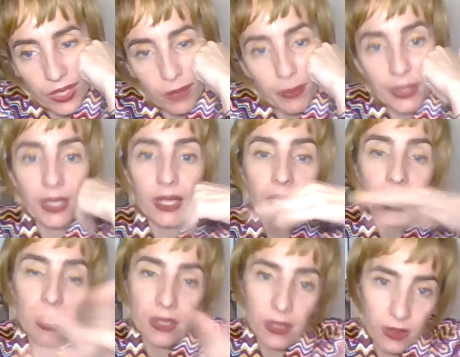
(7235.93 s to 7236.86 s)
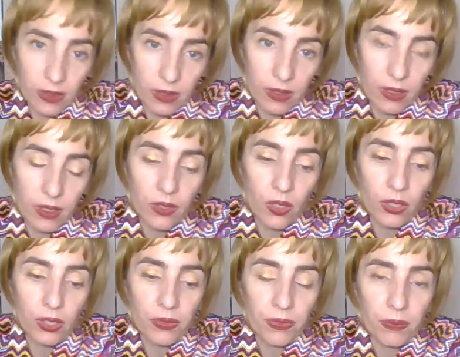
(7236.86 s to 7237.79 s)
But let's
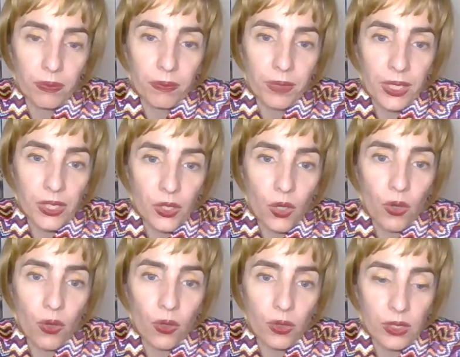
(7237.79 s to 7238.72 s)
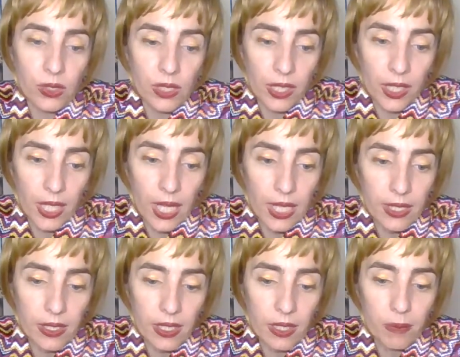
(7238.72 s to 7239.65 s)
not be so
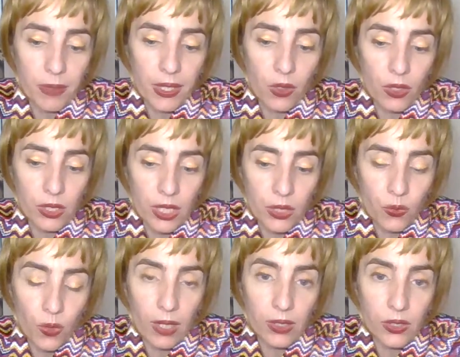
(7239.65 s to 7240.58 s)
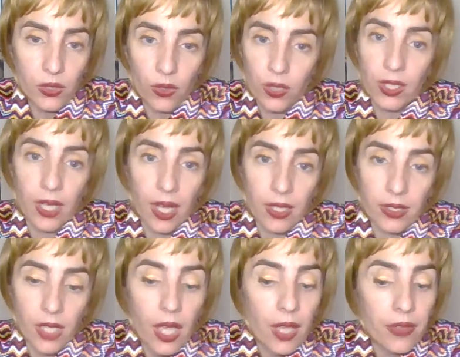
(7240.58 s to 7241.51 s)
sarcastic, because as well, sorry guys,
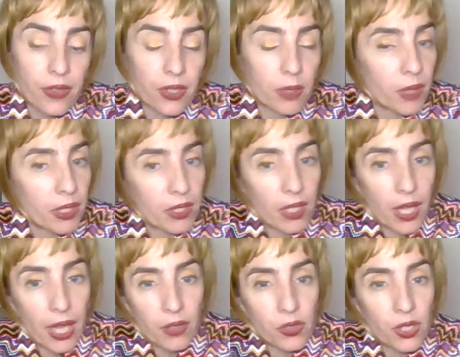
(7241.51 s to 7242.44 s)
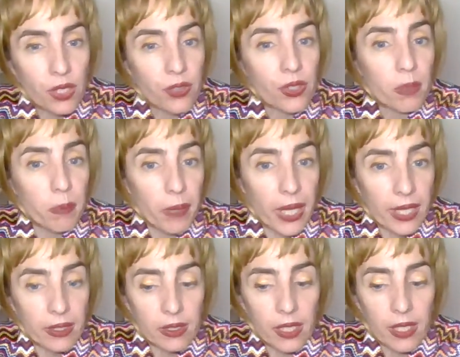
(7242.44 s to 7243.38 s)
there are many egocentric
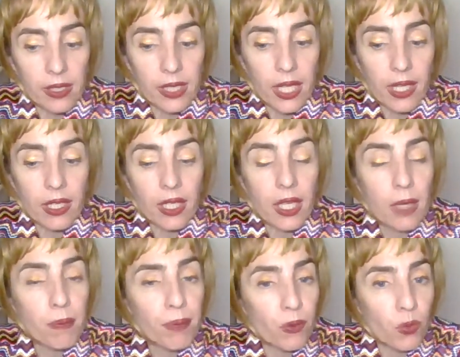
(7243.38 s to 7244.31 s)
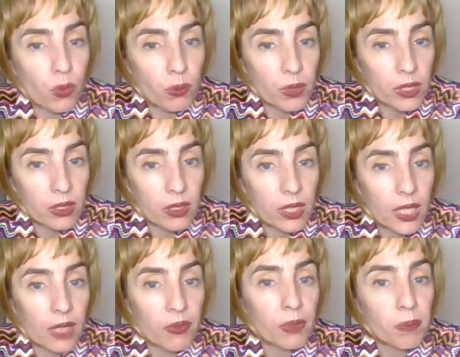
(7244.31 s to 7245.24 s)
men, they keep a woman
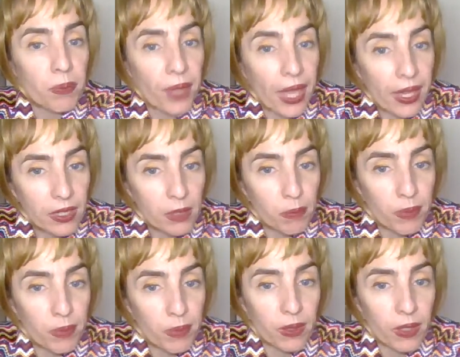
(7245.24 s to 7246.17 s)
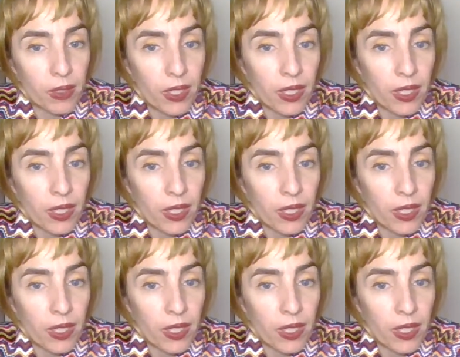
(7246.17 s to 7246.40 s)
even paying the bill.